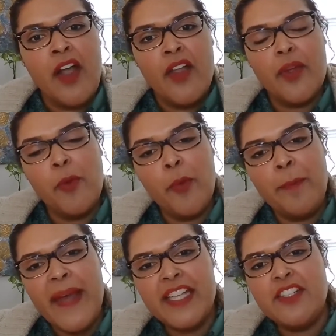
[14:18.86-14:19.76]
The more
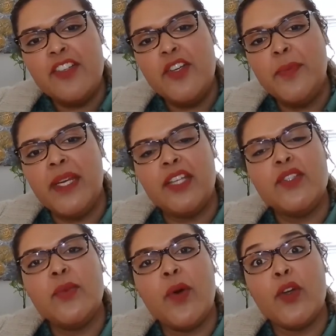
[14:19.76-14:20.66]
passion you bring
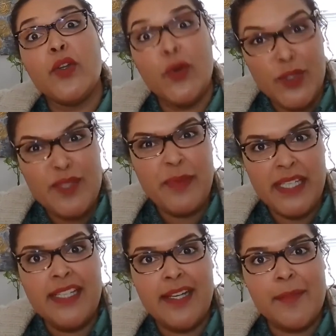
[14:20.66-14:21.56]
to what you're
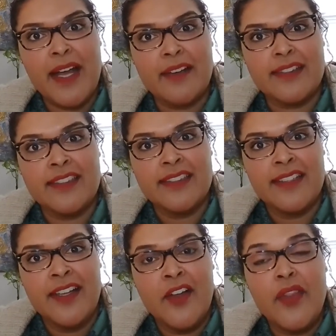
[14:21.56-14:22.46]
speaking about,
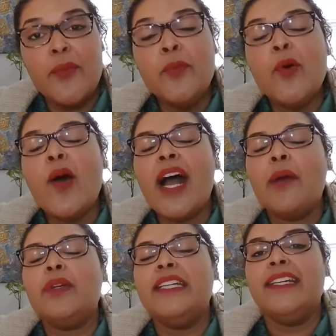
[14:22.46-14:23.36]
the more I
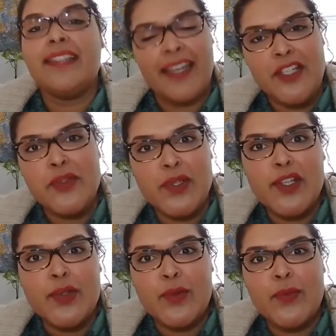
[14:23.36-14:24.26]
will engage
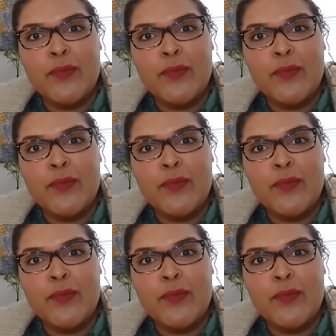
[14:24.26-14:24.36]
with you.